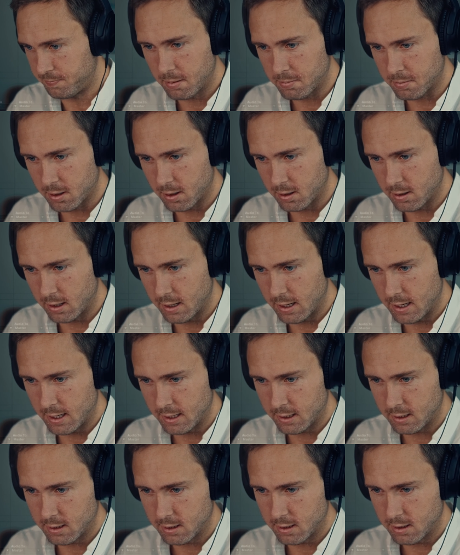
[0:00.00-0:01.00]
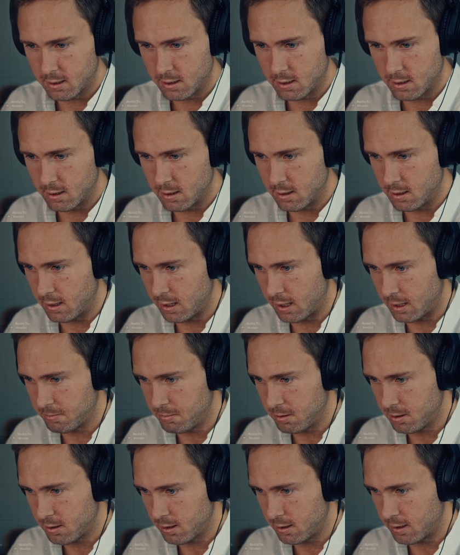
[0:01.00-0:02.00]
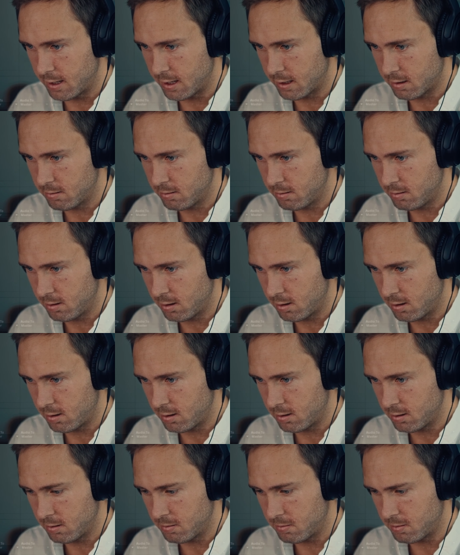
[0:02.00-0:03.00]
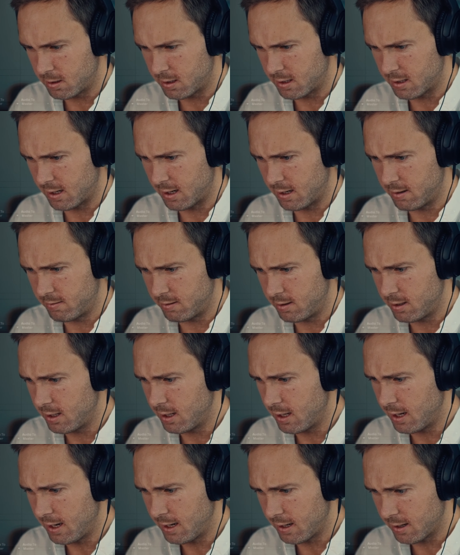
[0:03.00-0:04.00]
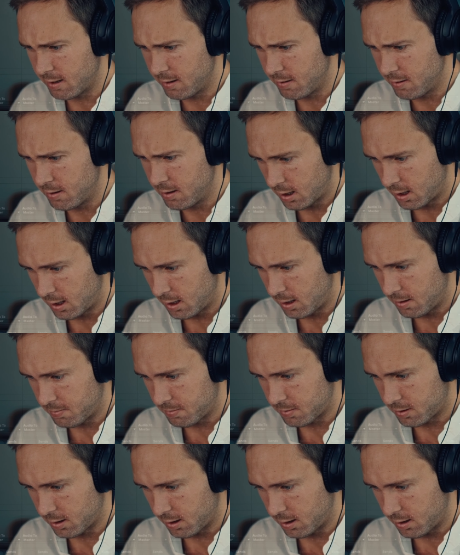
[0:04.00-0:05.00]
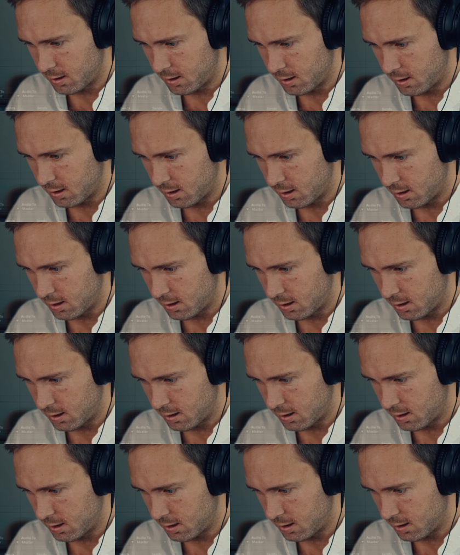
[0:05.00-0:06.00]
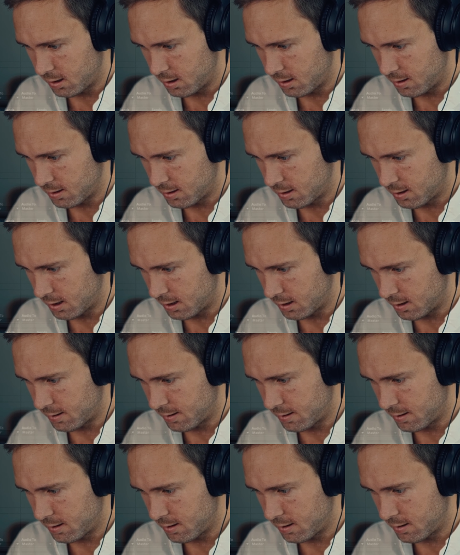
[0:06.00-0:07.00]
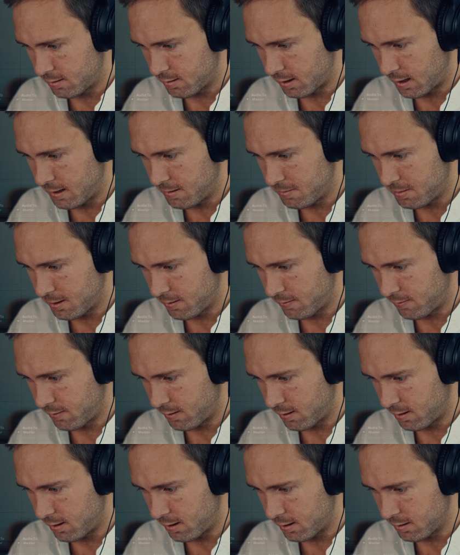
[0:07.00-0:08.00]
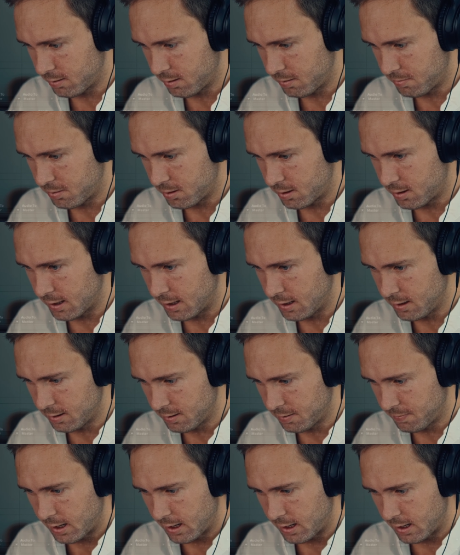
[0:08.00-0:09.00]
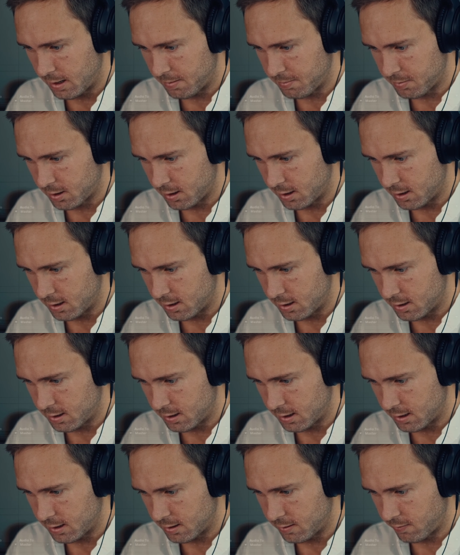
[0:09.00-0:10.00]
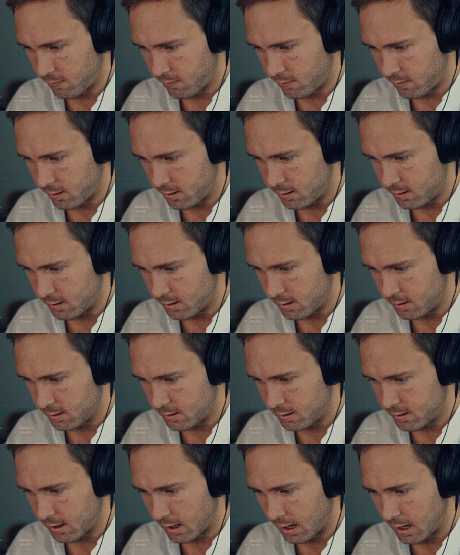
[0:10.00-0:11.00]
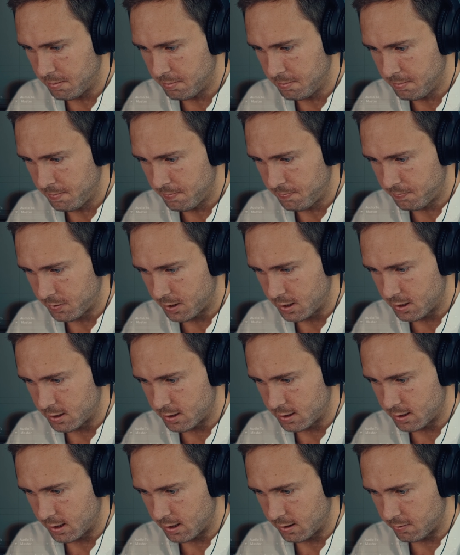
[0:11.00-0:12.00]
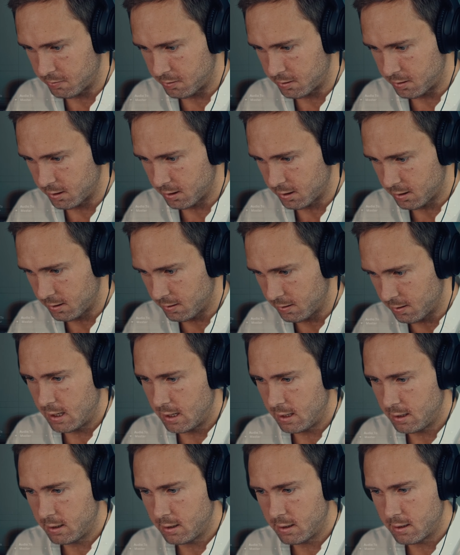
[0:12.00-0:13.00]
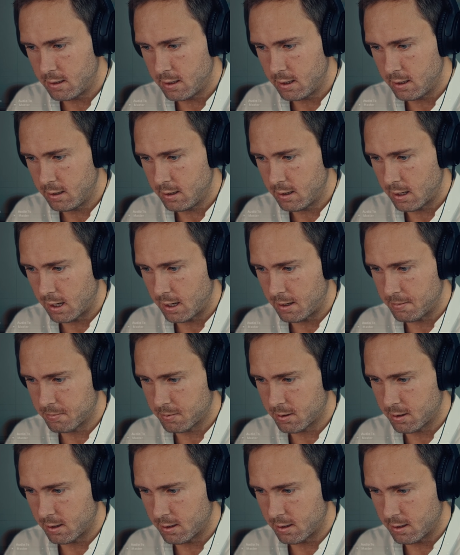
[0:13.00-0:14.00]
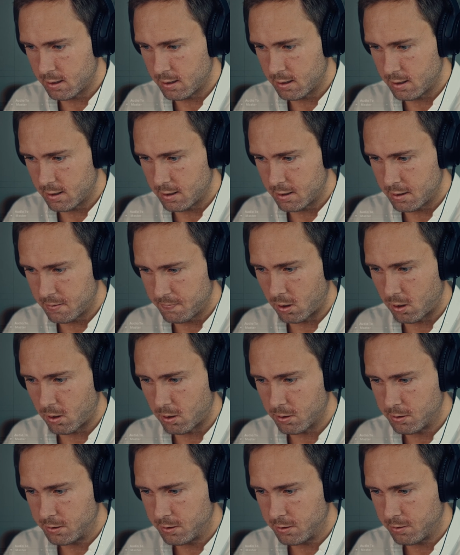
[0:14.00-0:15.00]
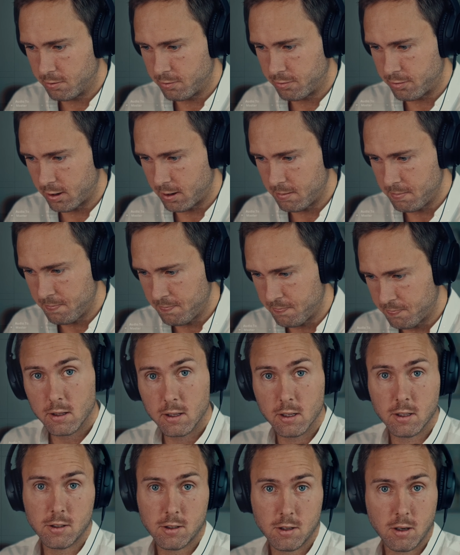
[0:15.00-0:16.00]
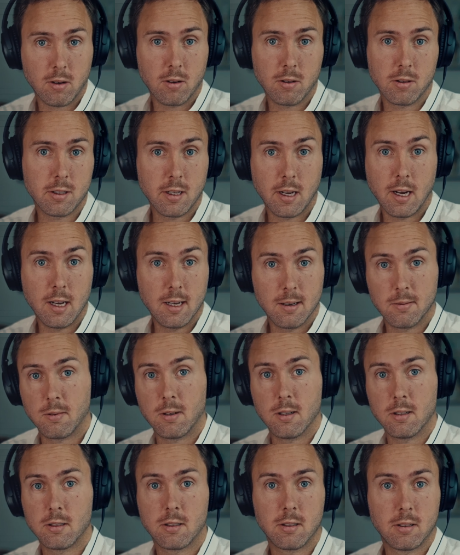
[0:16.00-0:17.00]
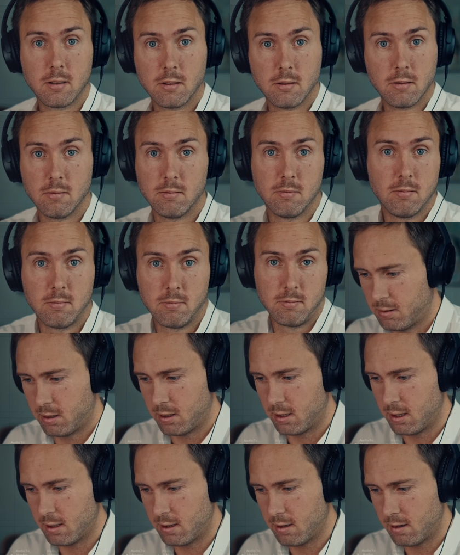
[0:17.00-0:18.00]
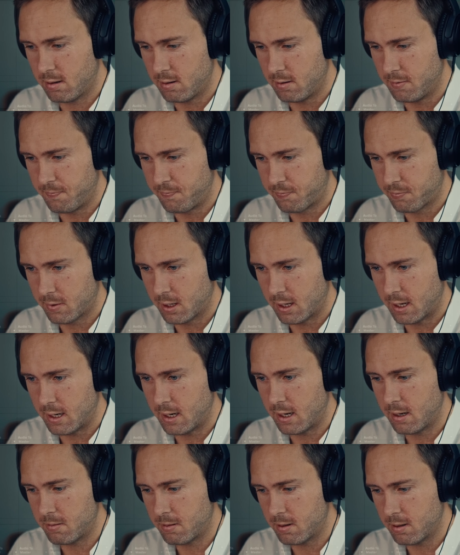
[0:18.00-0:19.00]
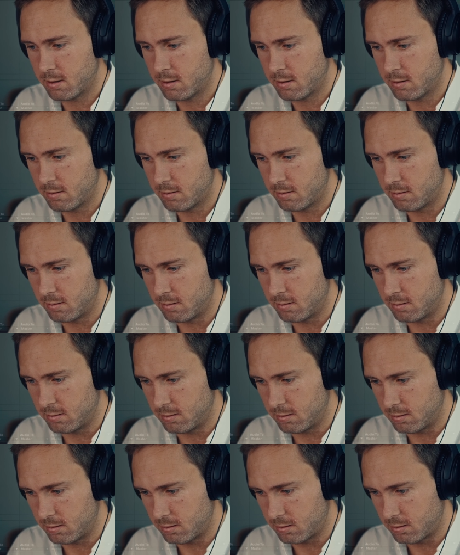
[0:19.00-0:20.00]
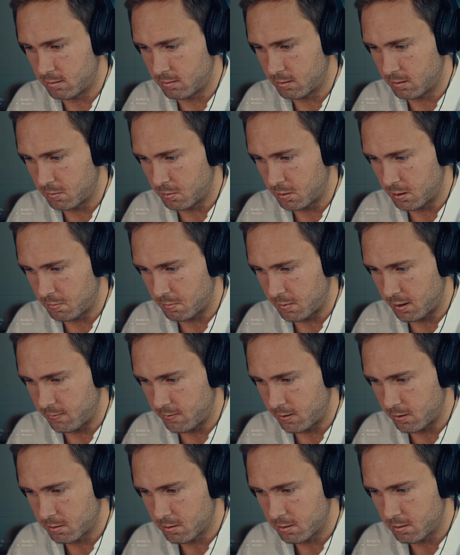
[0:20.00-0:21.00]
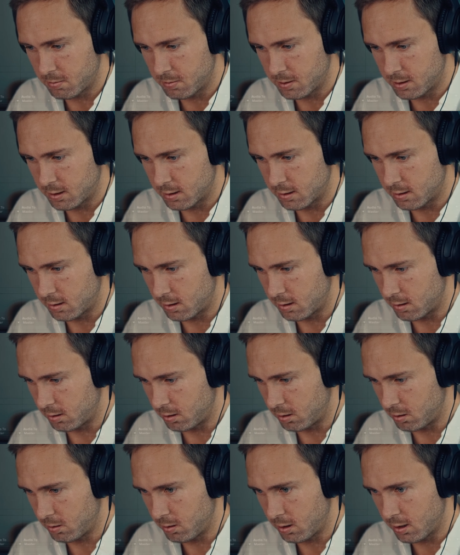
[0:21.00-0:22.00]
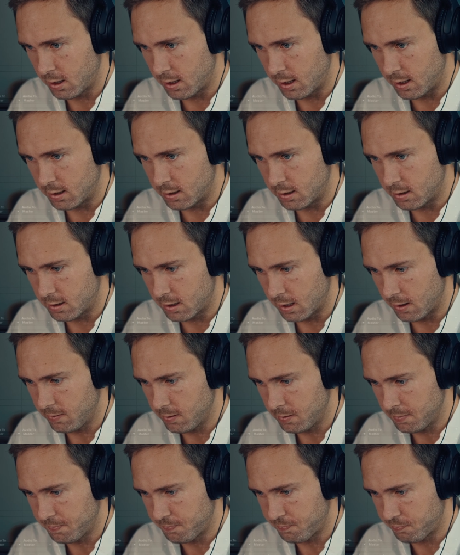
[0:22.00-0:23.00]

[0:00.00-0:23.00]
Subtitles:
I'm gonna add the Ableton Echo on, which I really like. I'm gonna set dry wet for 100% and I'm gonna set it for time instead of sync. And then I'm gonna audio from the source I want to put this on. And I want to do it with my vocal, which is the U87.